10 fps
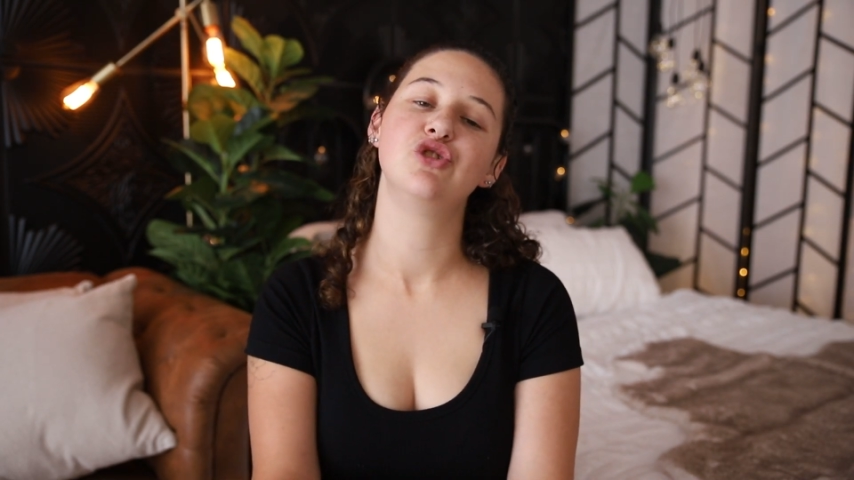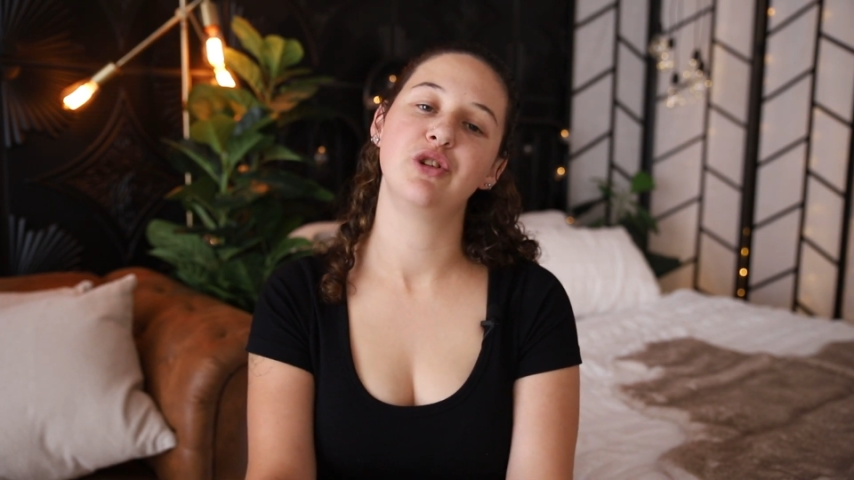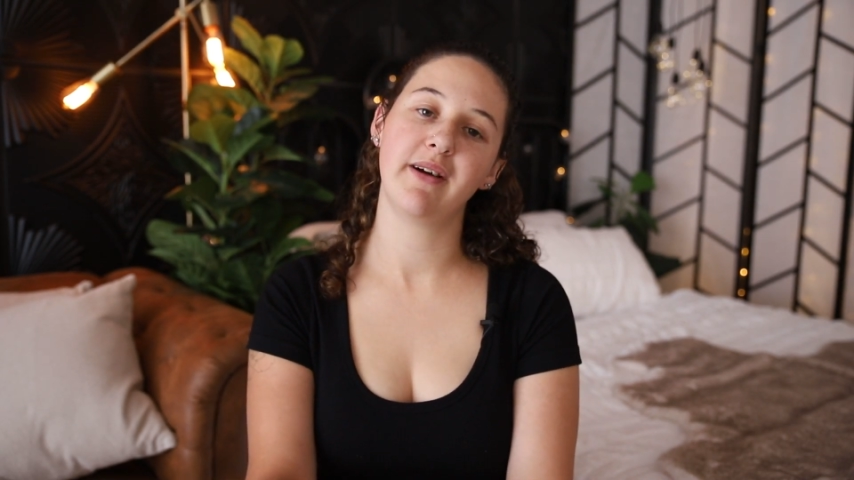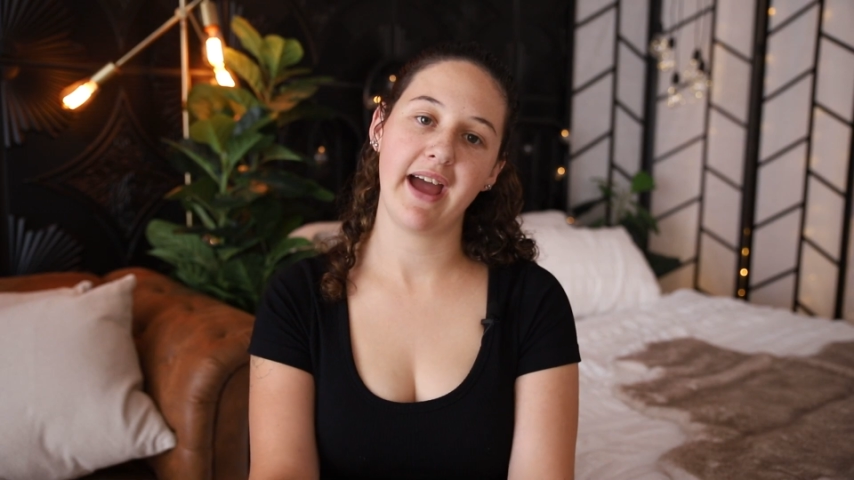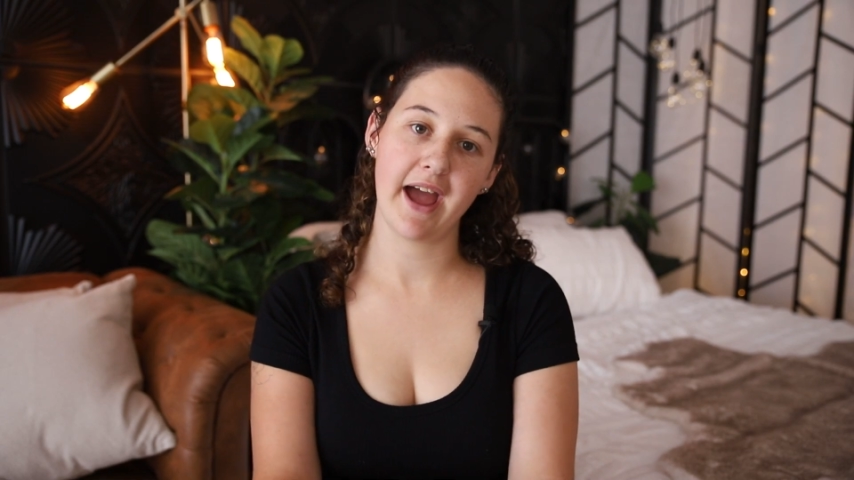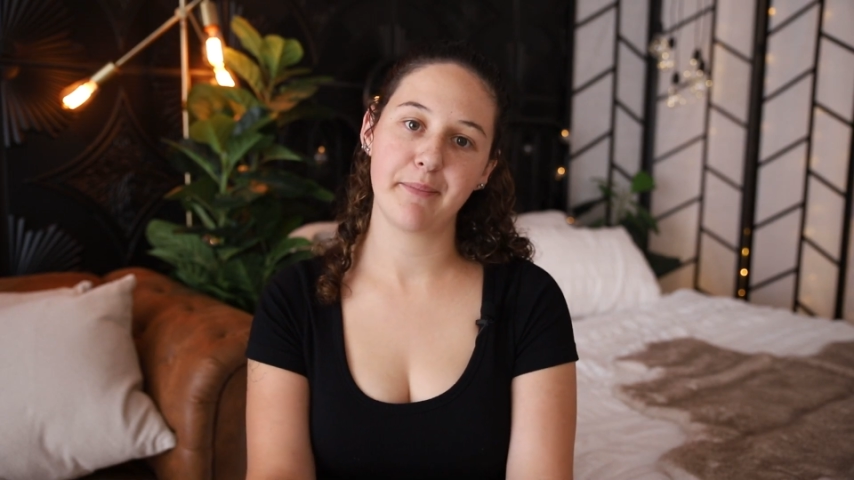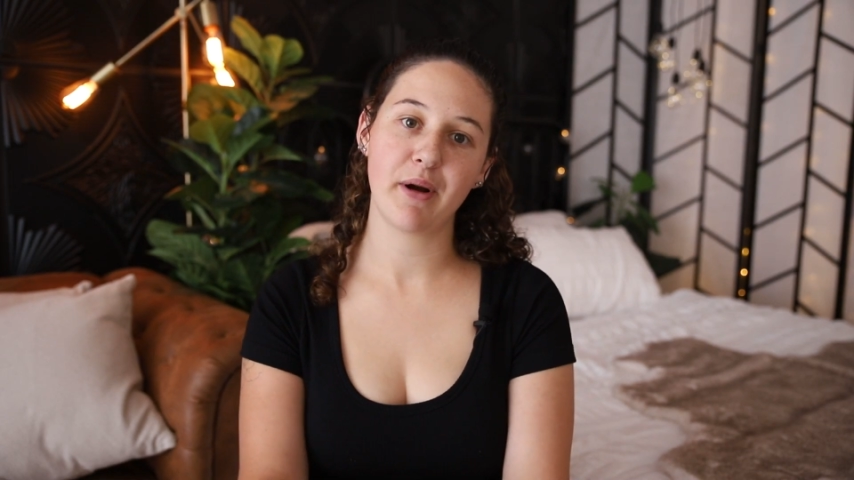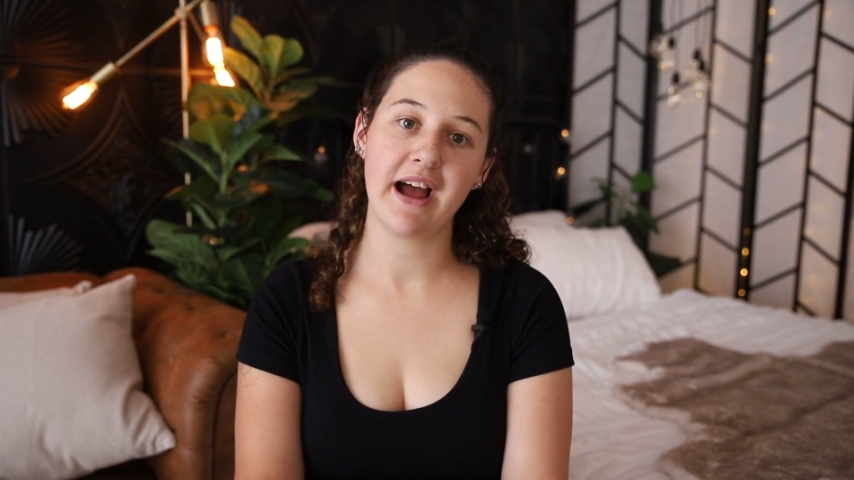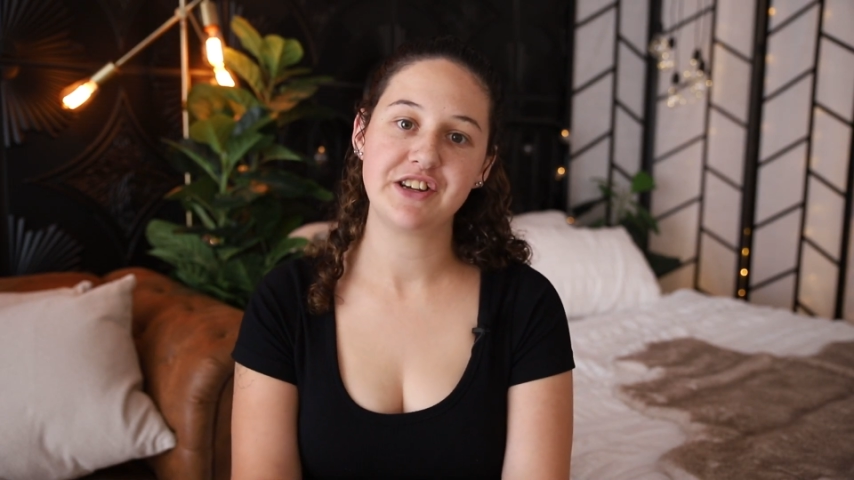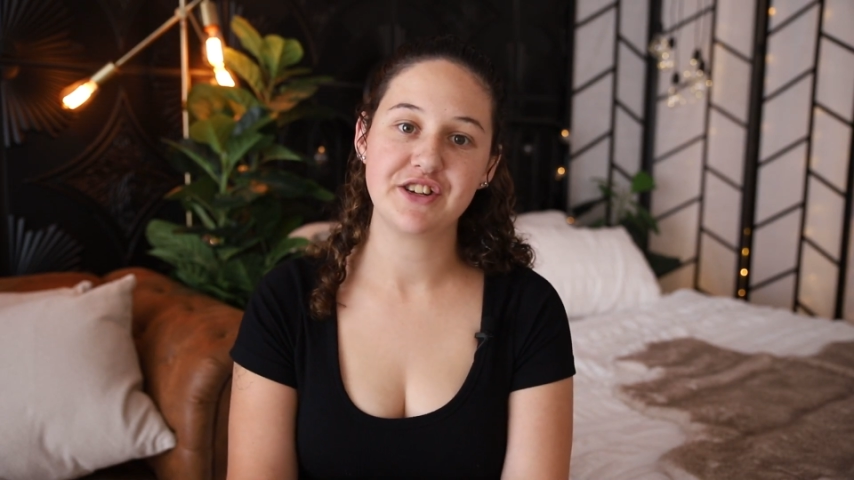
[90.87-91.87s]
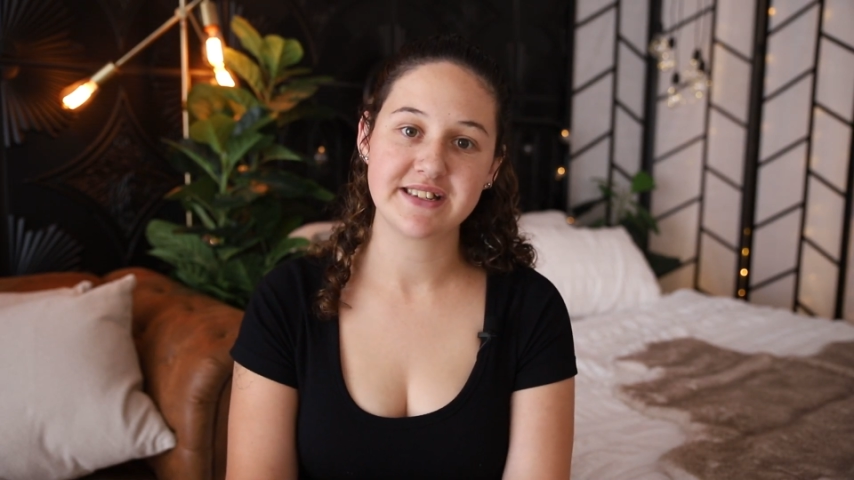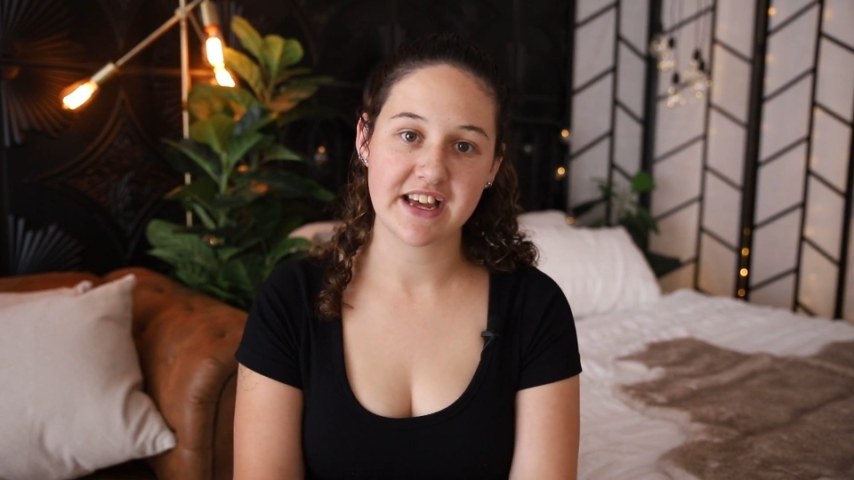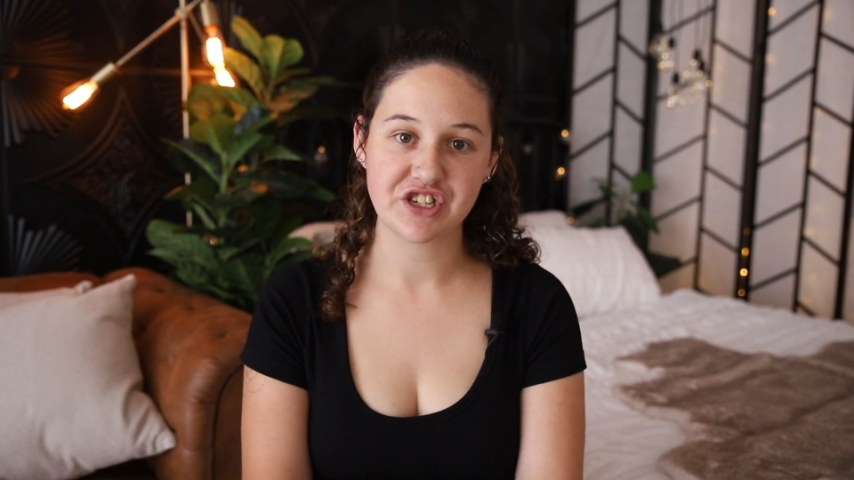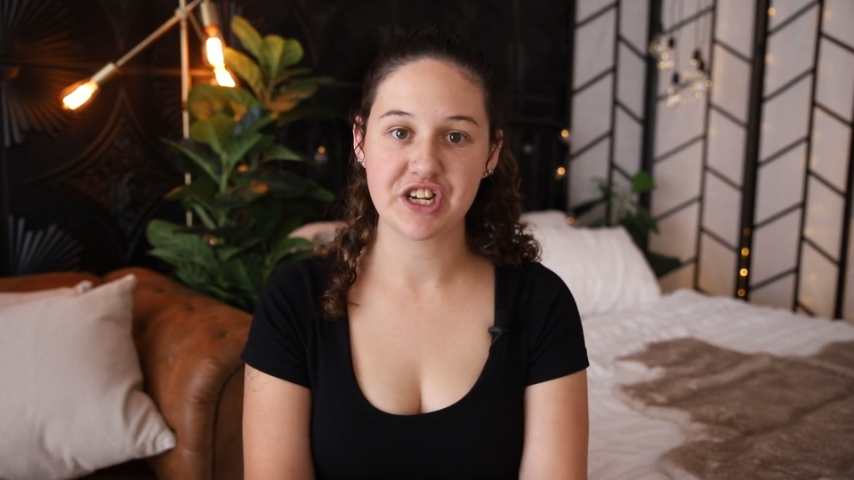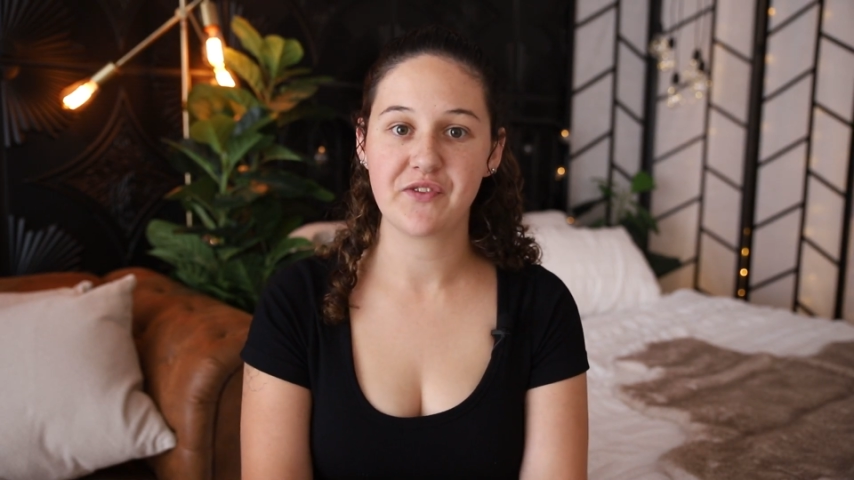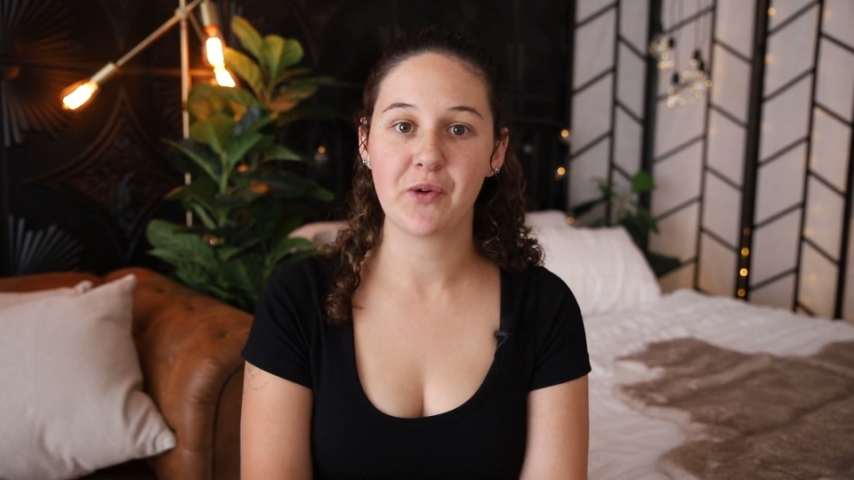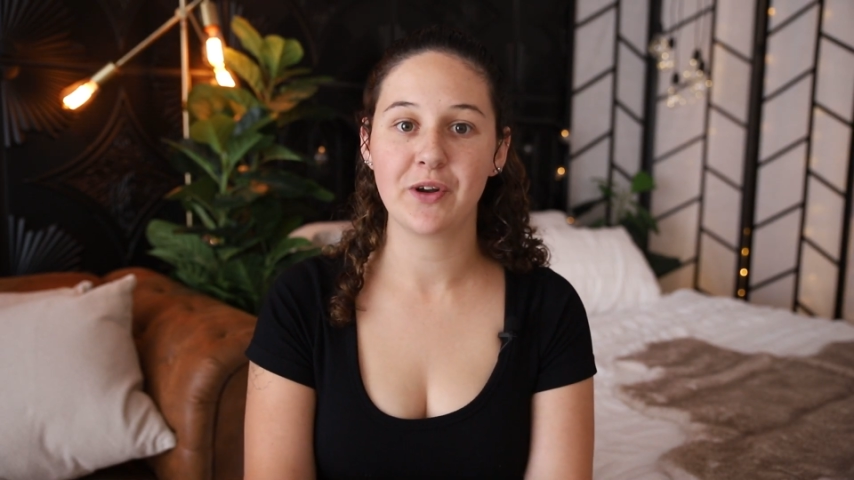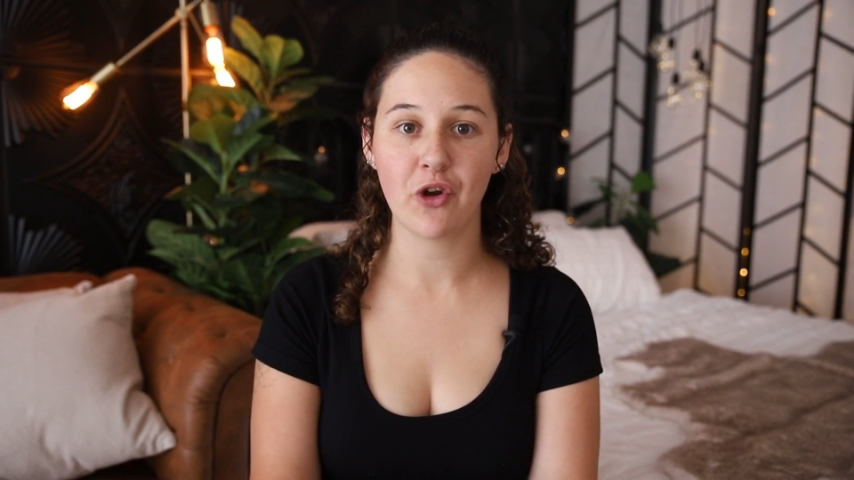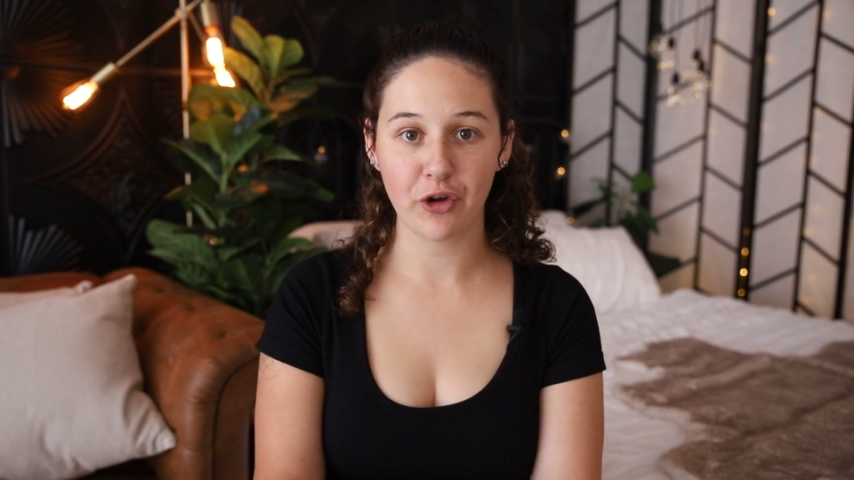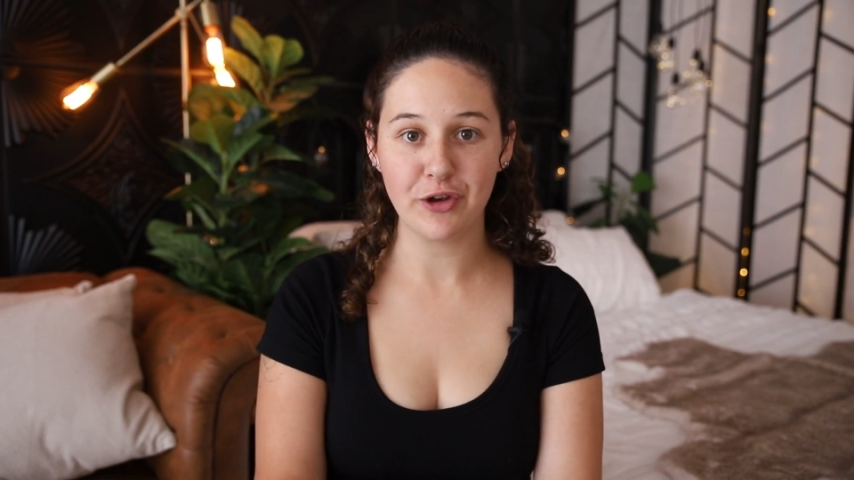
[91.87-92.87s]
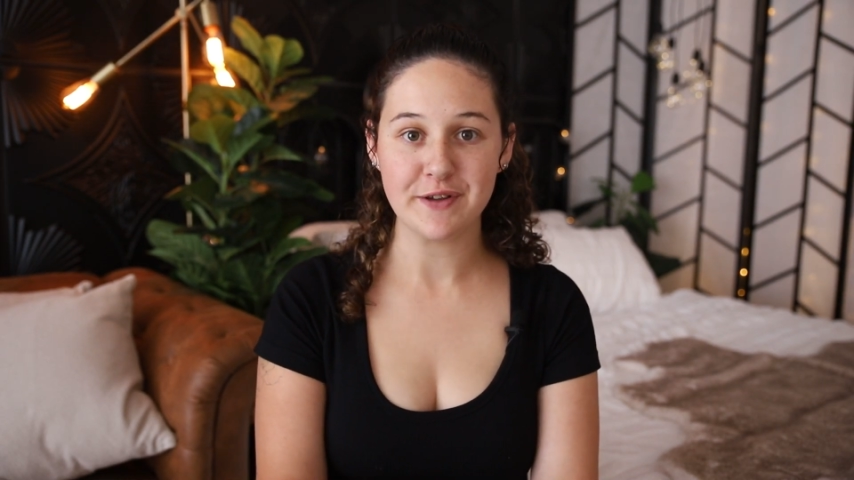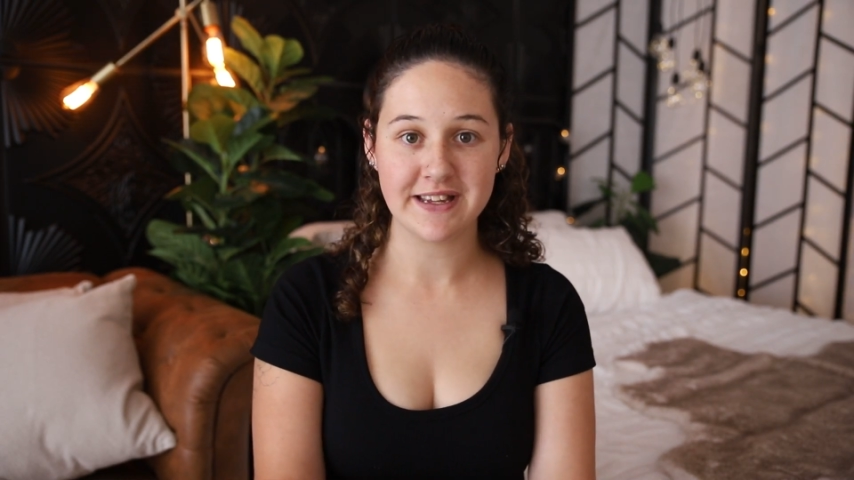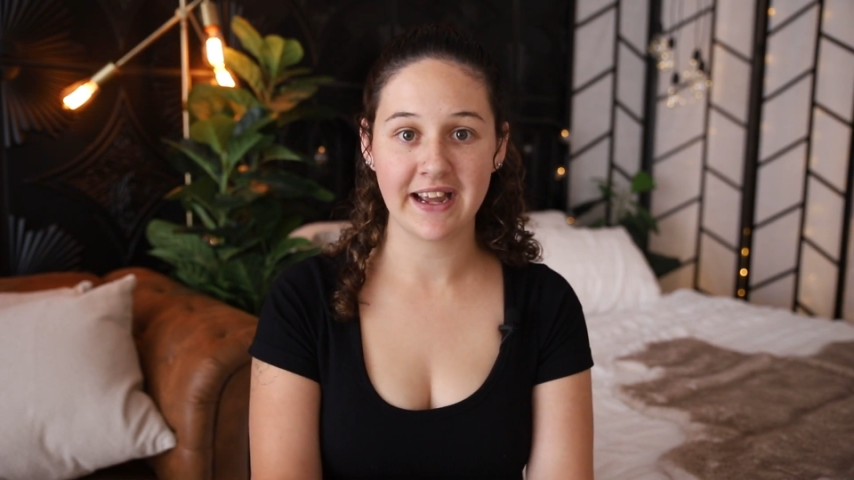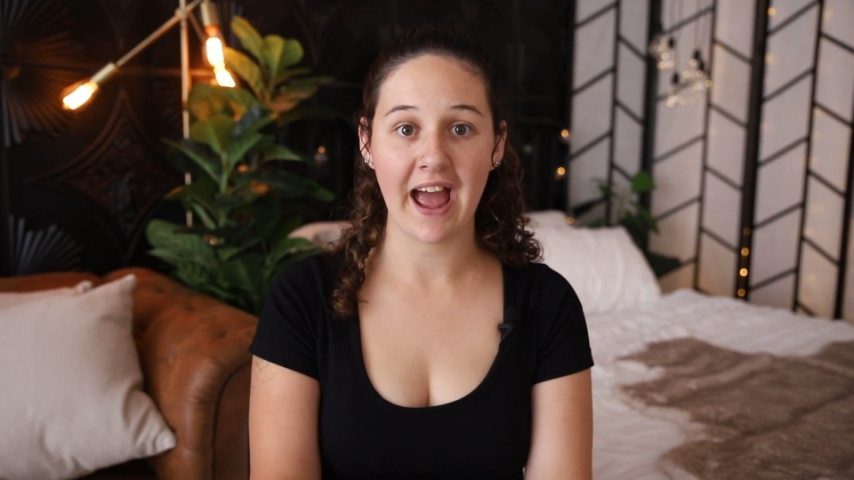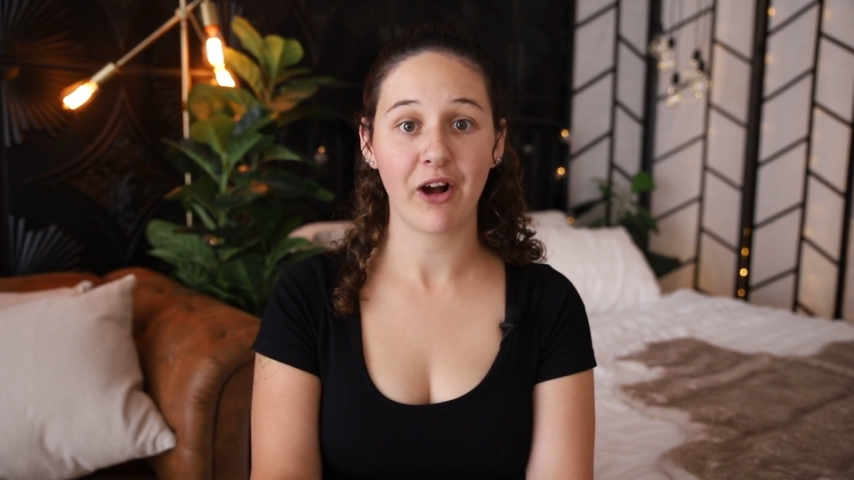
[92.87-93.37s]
do your hair prior to your session if you are not using